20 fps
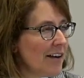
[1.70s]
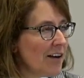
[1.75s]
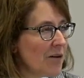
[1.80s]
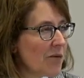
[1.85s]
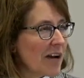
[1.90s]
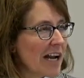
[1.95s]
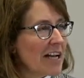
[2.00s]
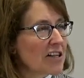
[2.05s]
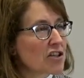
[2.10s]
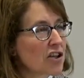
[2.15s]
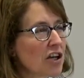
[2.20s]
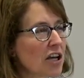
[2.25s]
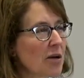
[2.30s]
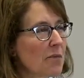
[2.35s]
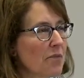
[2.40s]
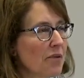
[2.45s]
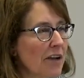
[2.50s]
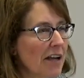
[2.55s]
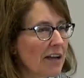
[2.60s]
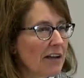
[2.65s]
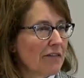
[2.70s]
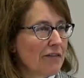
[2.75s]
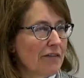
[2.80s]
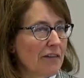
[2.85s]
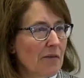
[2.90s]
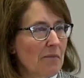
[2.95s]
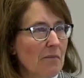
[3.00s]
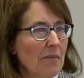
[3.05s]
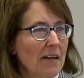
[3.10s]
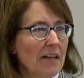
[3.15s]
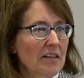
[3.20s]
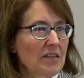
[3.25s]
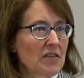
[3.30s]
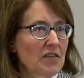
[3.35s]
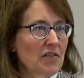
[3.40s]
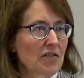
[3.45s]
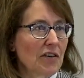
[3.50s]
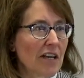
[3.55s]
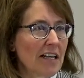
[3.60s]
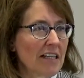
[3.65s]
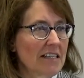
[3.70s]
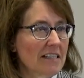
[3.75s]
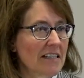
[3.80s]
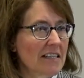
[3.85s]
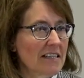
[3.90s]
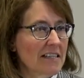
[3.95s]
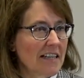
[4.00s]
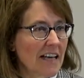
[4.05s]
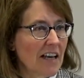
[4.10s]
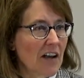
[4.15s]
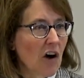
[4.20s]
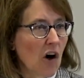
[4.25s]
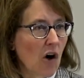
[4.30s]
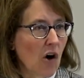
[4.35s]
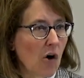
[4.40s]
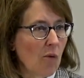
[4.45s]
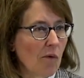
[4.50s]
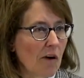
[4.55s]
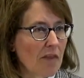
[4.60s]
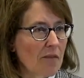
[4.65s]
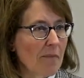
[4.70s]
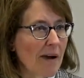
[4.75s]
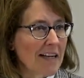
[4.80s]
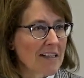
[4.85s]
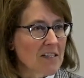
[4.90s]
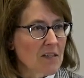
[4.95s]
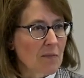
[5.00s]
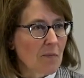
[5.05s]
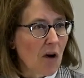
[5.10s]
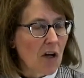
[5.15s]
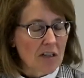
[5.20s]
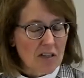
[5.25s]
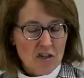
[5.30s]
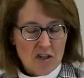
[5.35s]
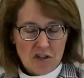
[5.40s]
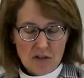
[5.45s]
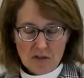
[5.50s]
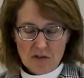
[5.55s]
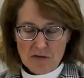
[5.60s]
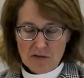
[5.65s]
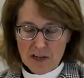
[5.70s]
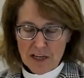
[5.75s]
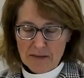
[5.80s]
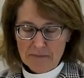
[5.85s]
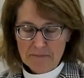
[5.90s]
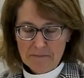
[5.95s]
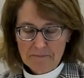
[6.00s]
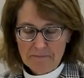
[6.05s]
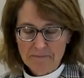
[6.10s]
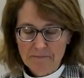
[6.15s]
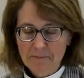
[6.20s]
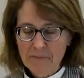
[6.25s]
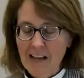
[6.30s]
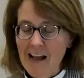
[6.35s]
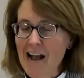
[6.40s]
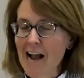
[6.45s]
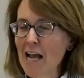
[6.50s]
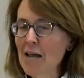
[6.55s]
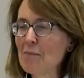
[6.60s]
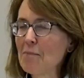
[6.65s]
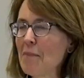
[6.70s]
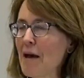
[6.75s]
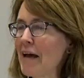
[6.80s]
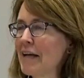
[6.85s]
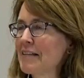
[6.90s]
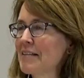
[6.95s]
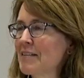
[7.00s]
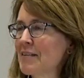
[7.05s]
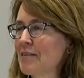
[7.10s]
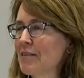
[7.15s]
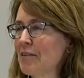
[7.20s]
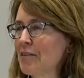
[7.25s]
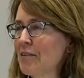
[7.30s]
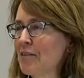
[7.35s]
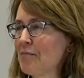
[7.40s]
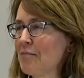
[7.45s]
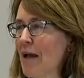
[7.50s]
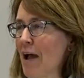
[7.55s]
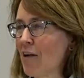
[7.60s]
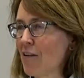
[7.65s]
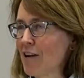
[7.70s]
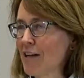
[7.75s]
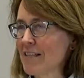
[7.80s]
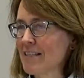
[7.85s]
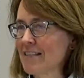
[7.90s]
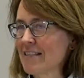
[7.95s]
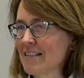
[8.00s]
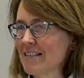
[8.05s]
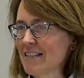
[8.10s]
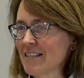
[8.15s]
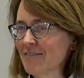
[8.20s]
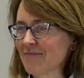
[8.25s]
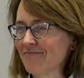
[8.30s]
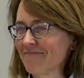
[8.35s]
When I took a break from ministry to stay home with my small children, I met Maris.